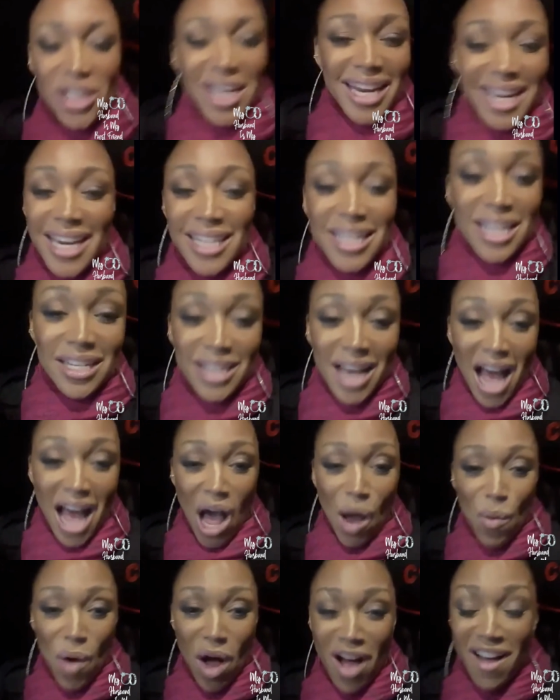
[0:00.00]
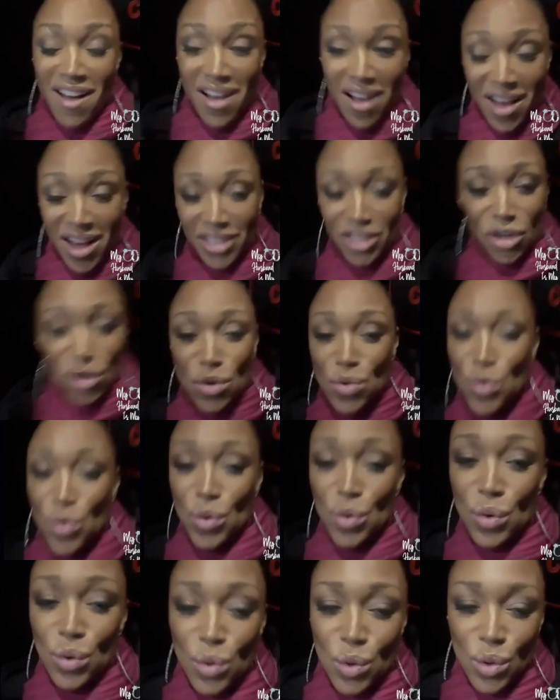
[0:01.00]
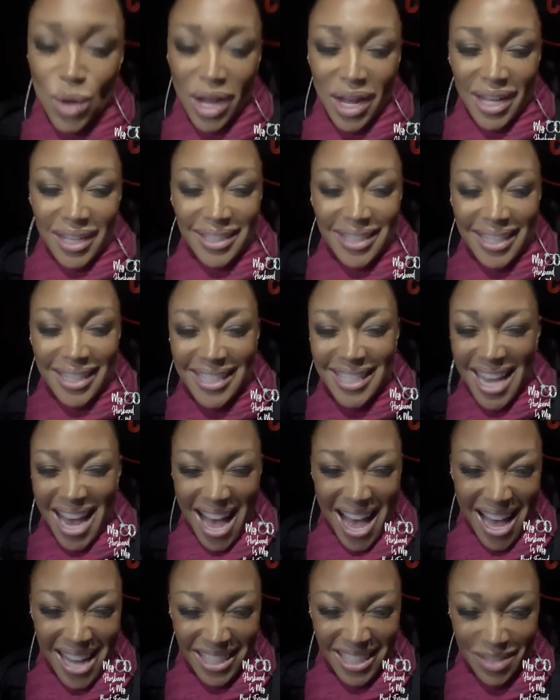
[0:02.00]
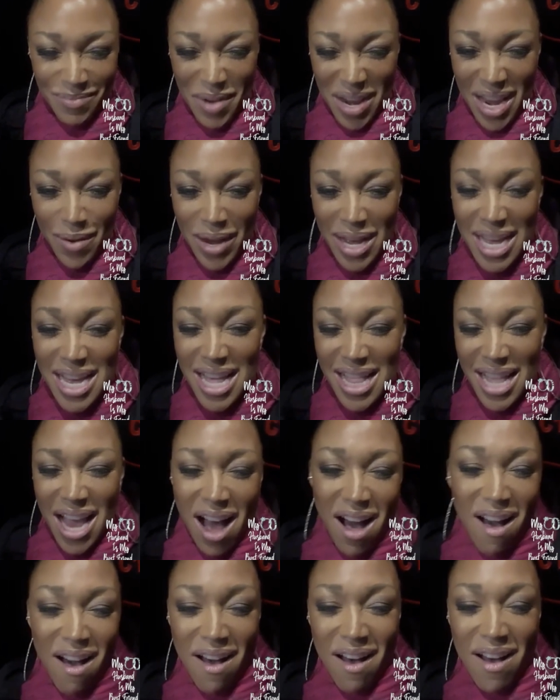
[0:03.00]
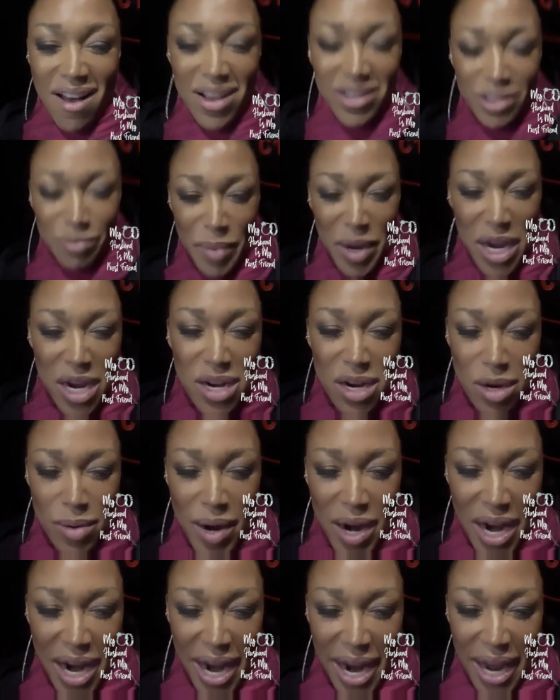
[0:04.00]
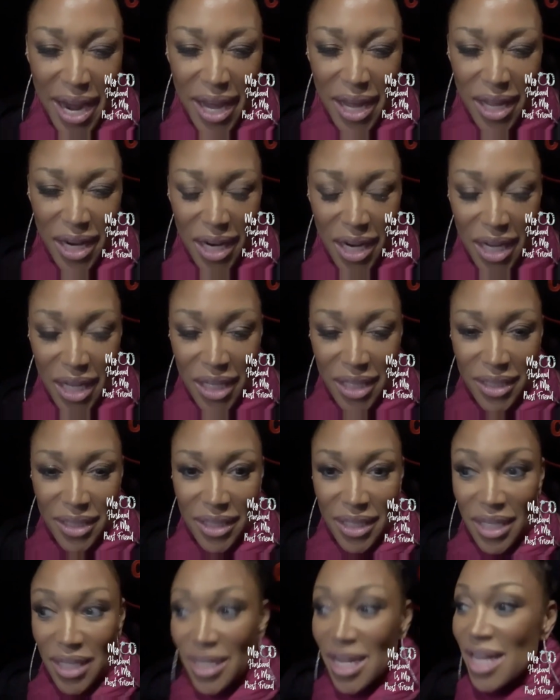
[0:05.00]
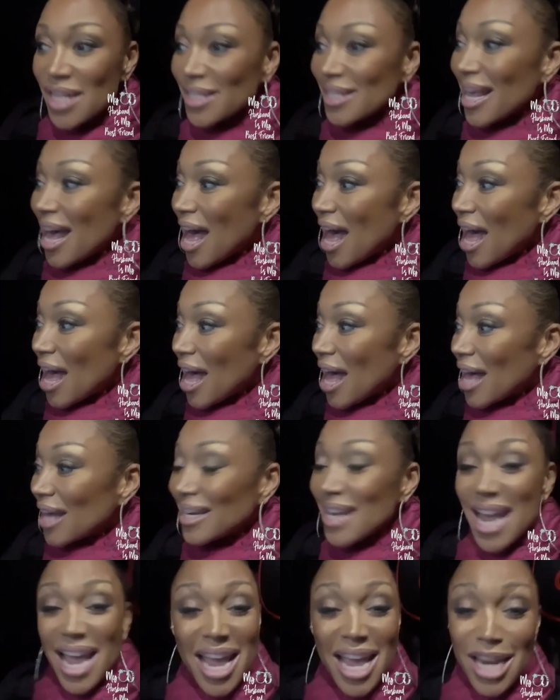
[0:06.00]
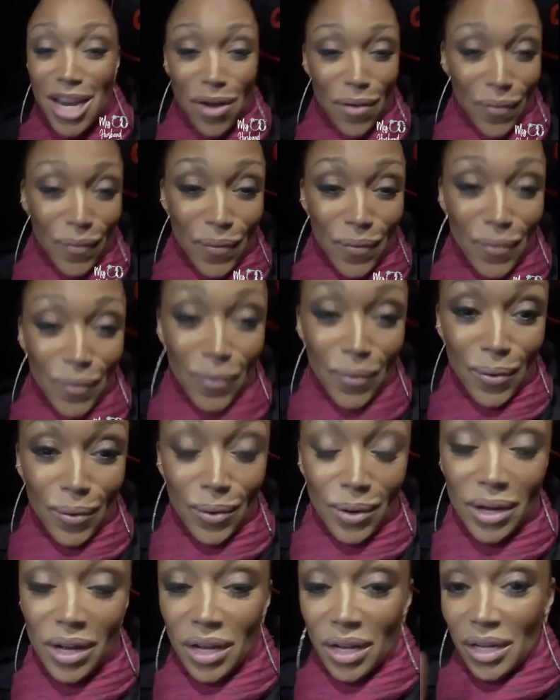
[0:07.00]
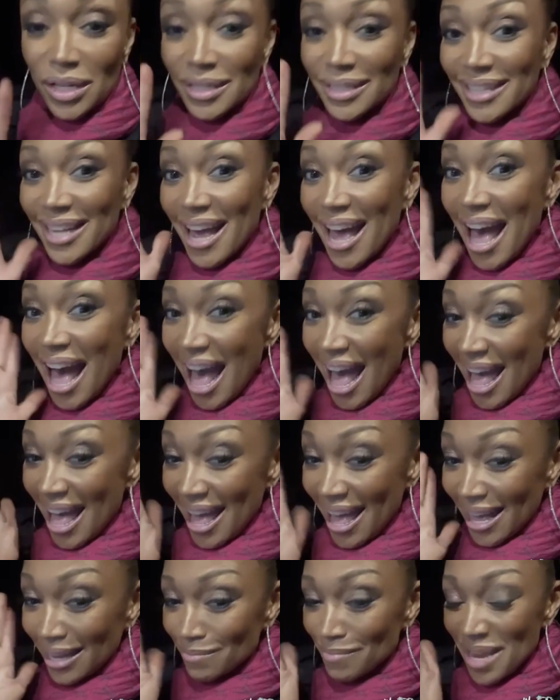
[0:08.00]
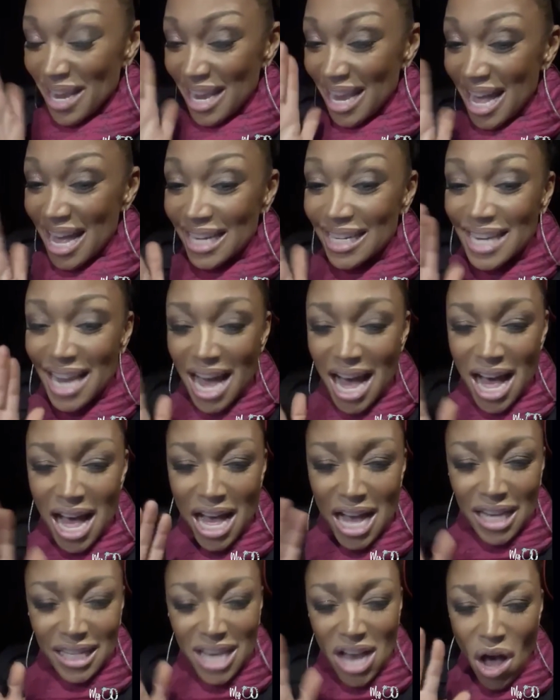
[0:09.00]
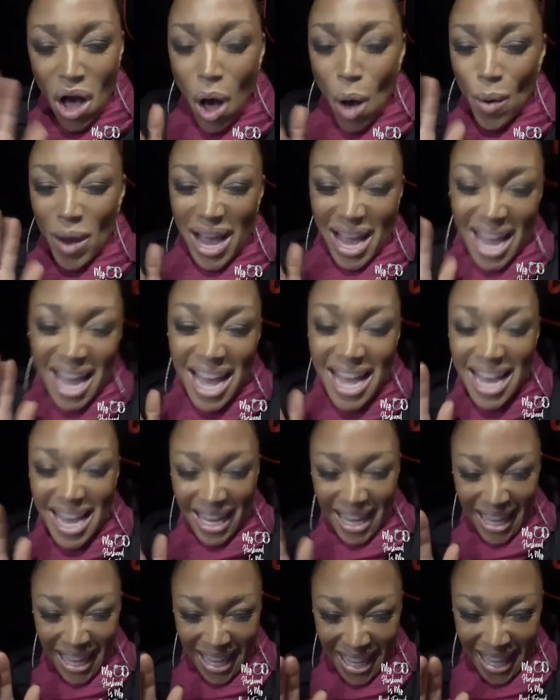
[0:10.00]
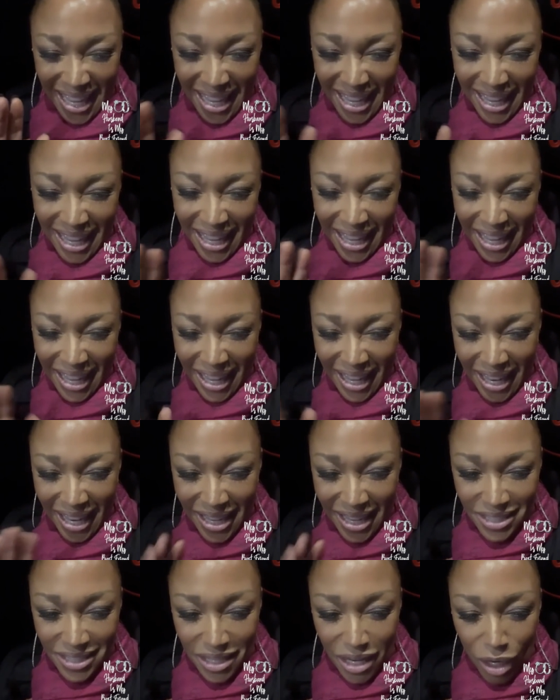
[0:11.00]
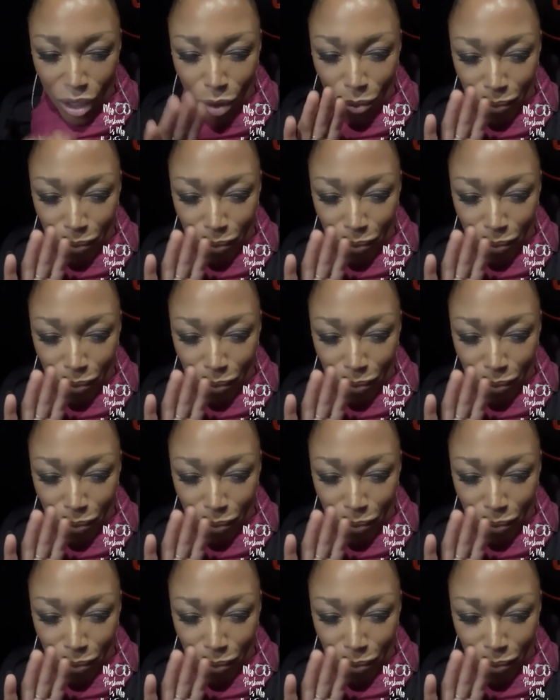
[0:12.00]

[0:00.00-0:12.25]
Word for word: Jesus, I want you to touch me with your spirit. Jesus, I need you to hide me under your wings